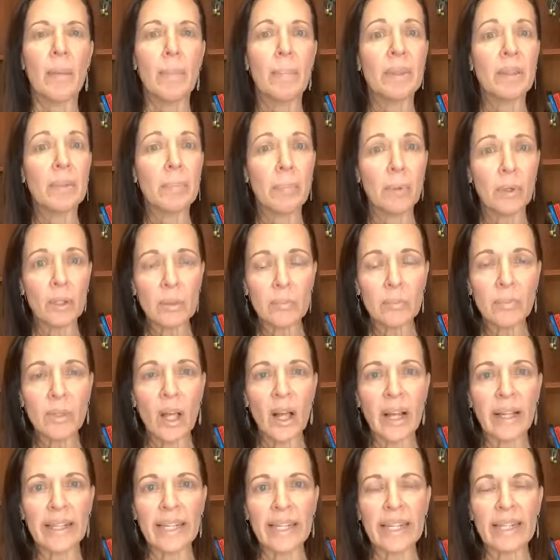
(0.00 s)
But the bottom
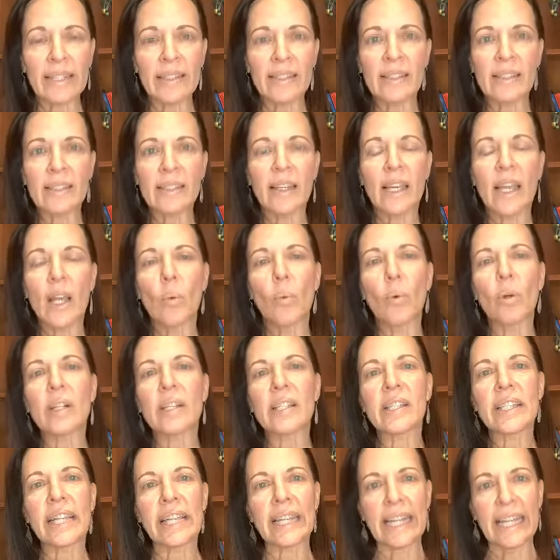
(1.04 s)
line is, what
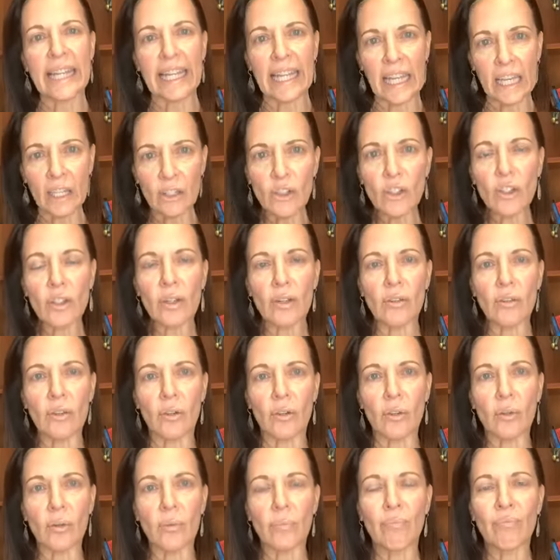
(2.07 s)
it's going to get you to
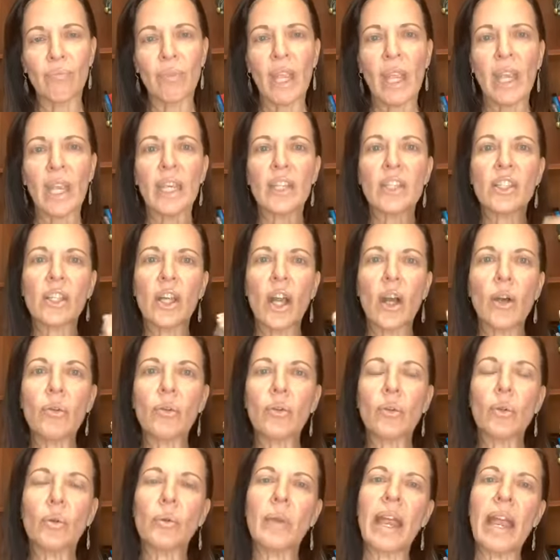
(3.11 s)
do is go
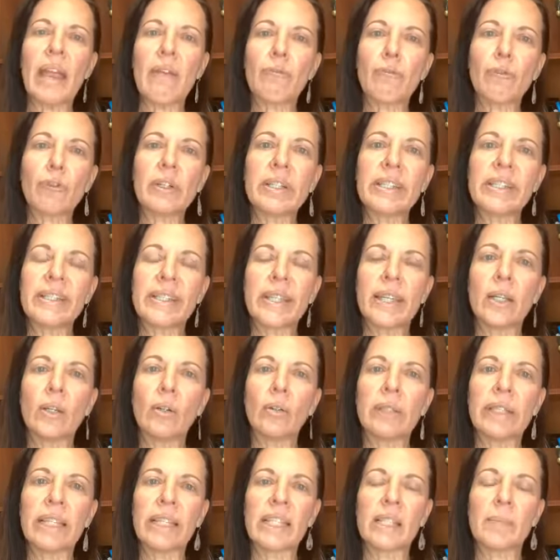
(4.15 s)
through every
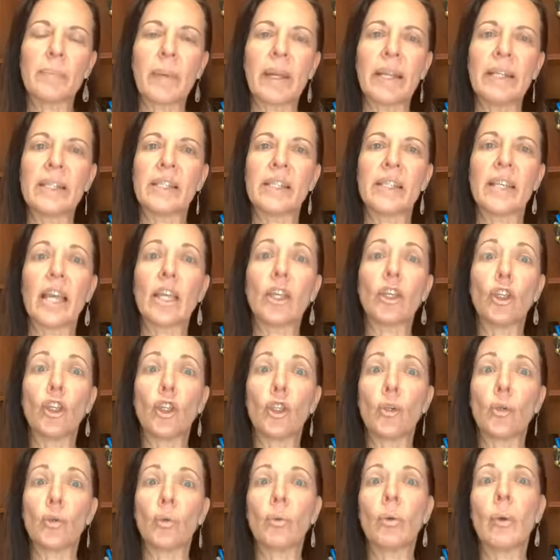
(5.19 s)
single expense that
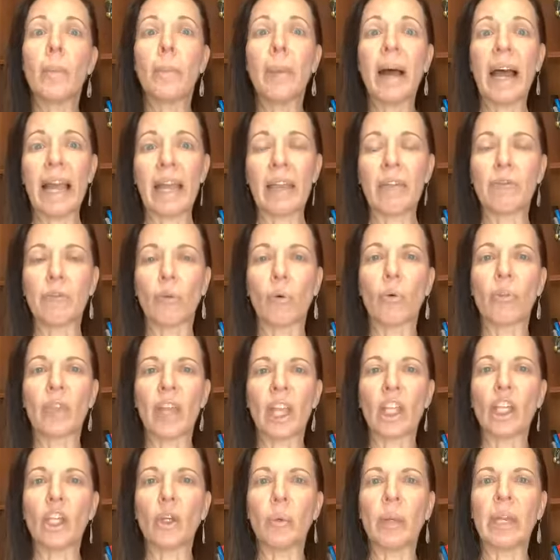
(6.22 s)
you pay for,
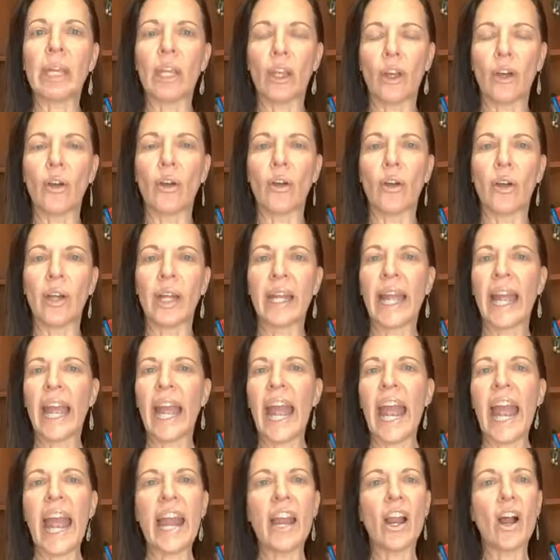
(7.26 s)
that you incur.
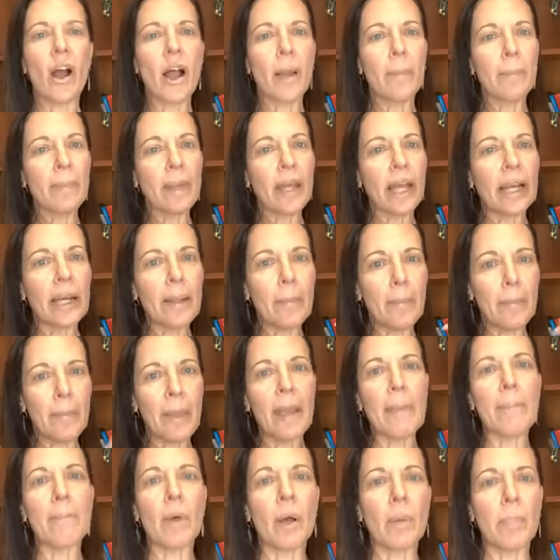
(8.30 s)
And I'm going to
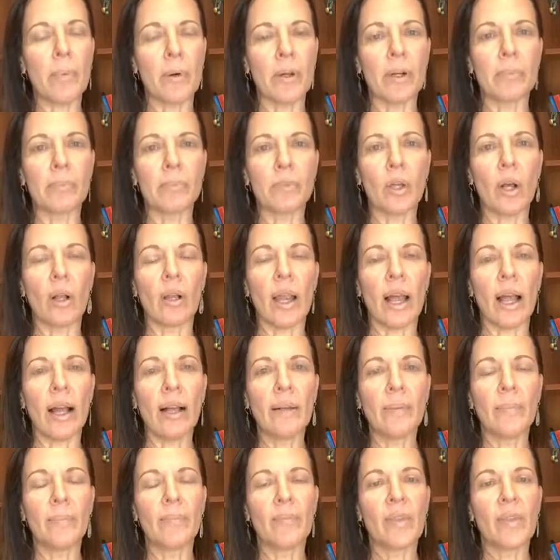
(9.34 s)
bet my bottom dollar